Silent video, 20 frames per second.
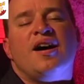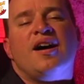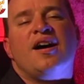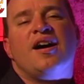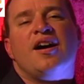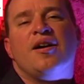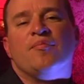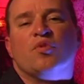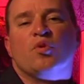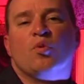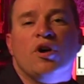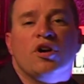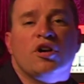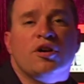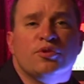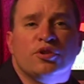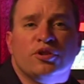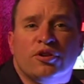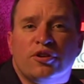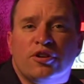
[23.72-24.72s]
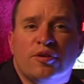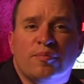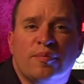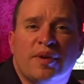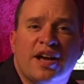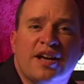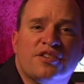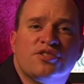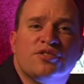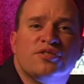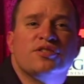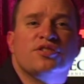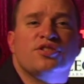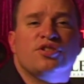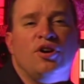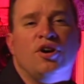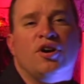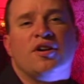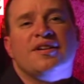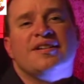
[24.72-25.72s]
Hi, welcome to Learn and Master
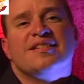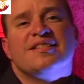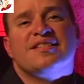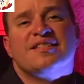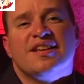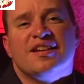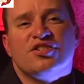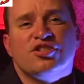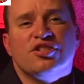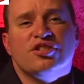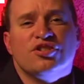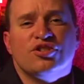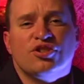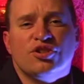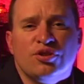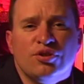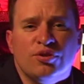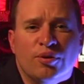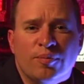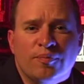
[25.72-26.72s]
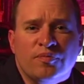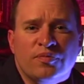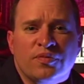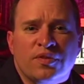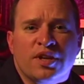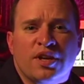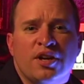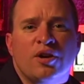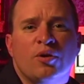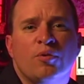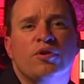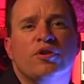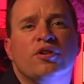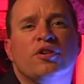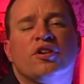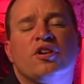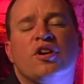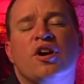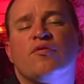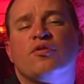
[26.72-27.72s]
Guitar, Session 2. We're
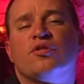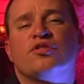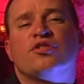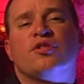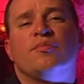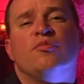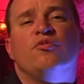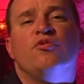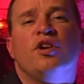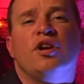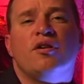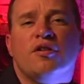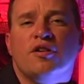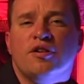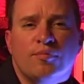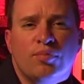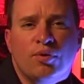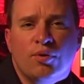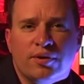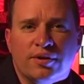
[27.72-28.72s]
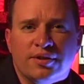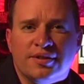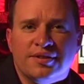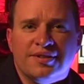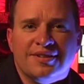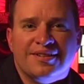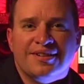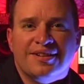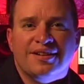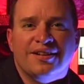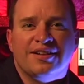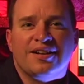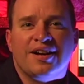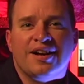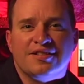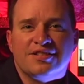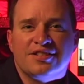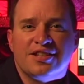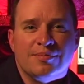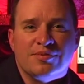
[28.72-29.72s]
going to cover some very important
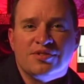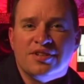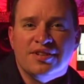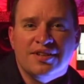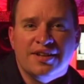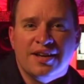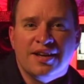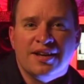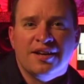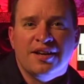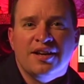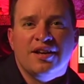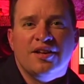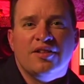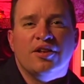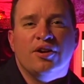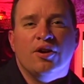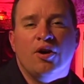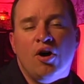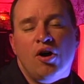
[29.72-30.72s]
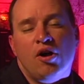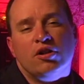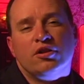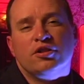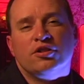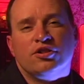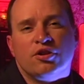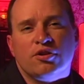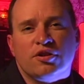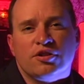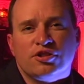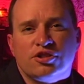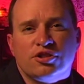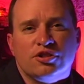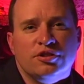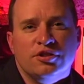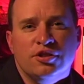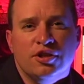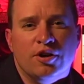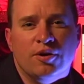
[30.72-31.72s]
concepts today that all guitarists
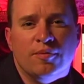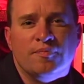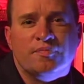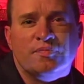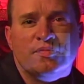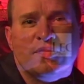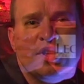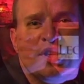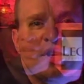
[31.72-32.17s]
should know.